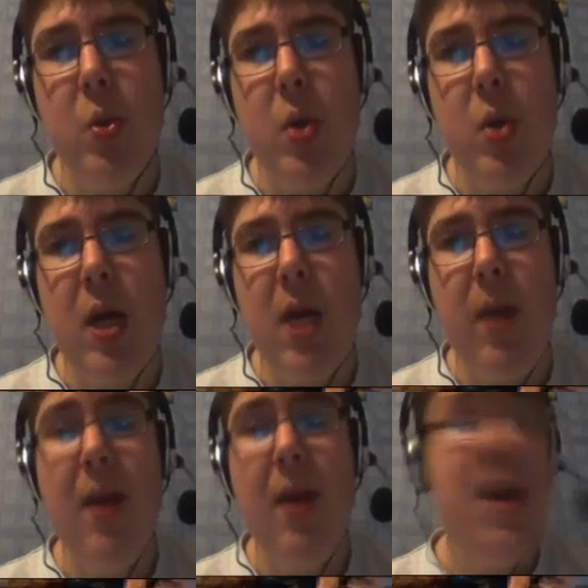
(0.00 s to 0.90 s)

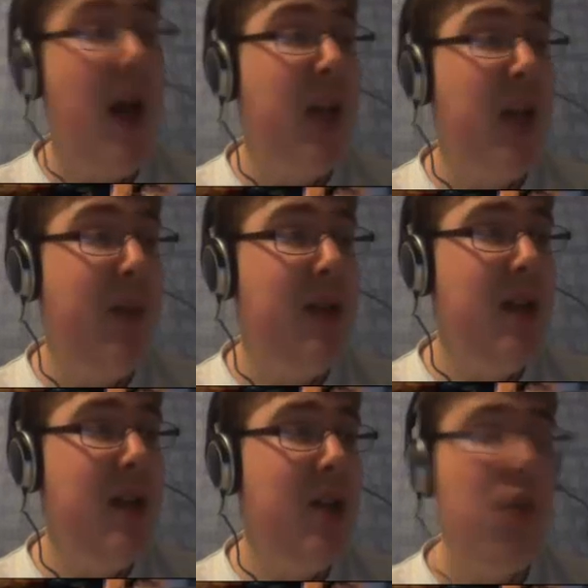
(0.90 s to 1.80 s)
So yeah,
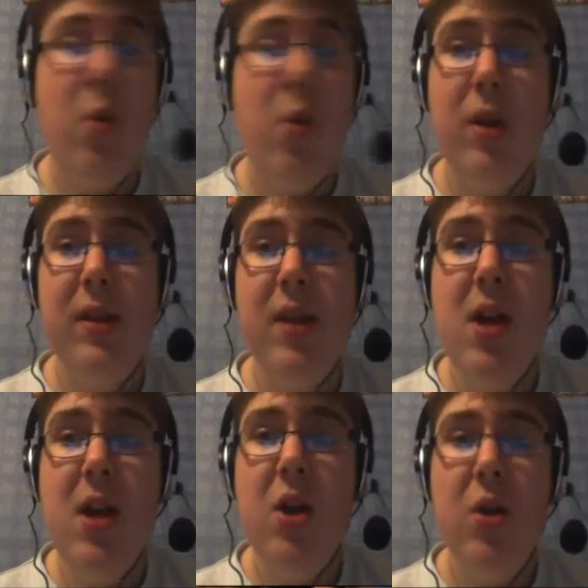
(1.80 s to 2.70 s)
that's basically it. That's all
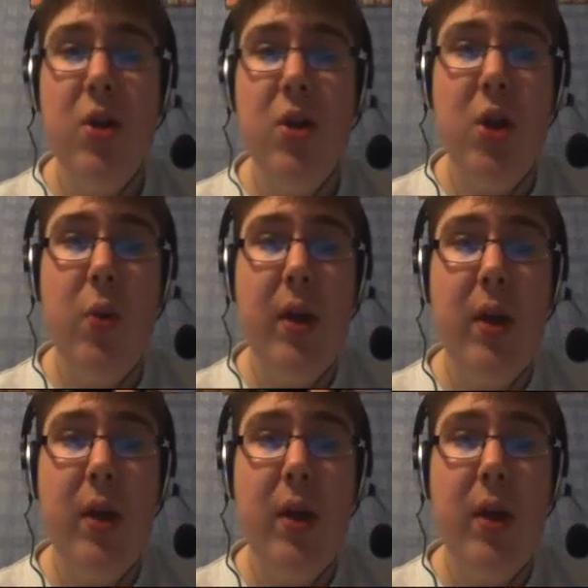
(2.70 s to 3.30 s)
I wanted to say.